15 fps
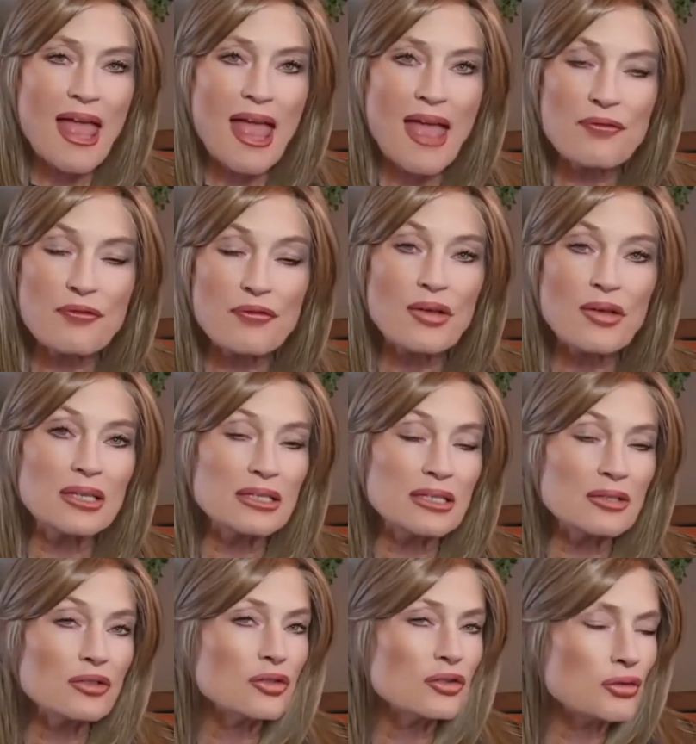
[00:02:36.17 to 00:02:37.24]
have fun
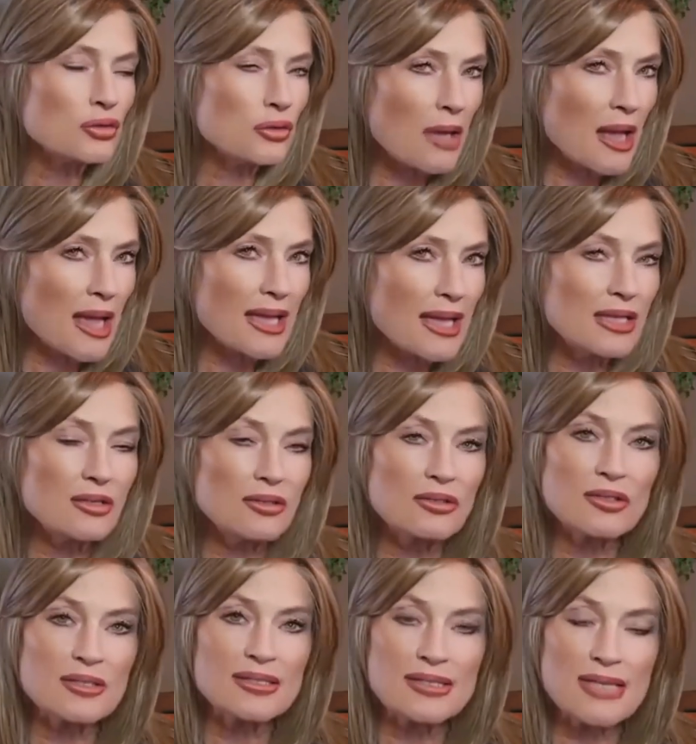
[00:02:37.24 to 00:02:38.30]
just trying
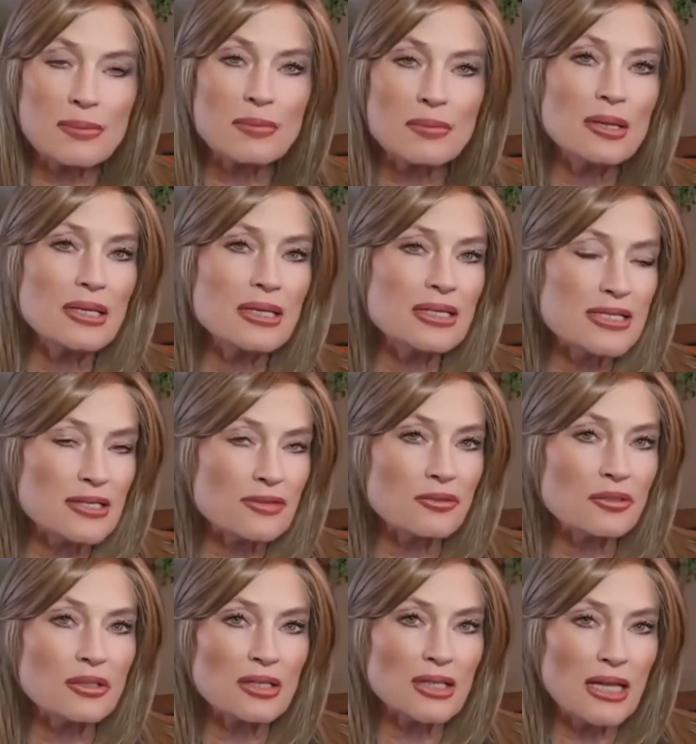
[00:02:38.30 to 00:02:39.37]
just some
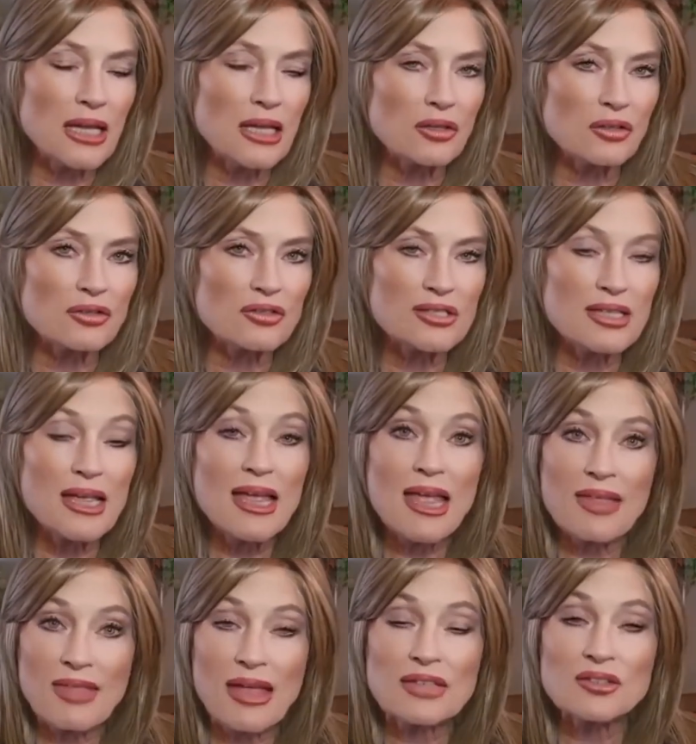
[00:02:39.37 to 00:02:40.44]
different colors.
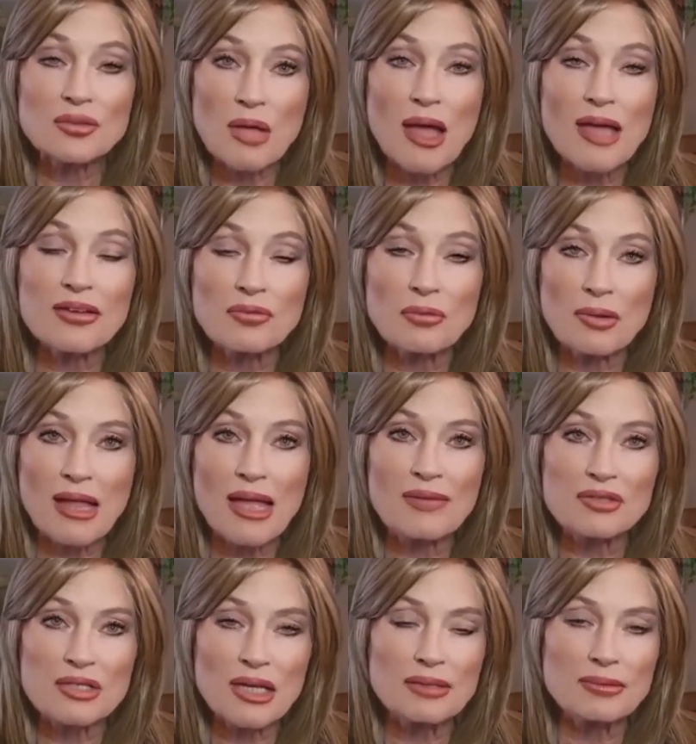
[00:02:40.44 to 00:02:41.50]
That's kind of what
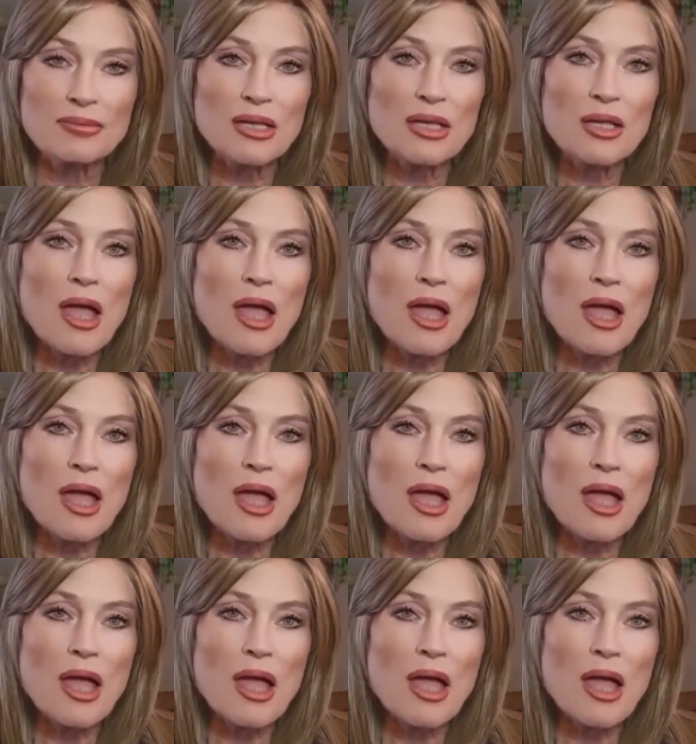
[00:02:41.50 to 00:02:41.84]
I've done.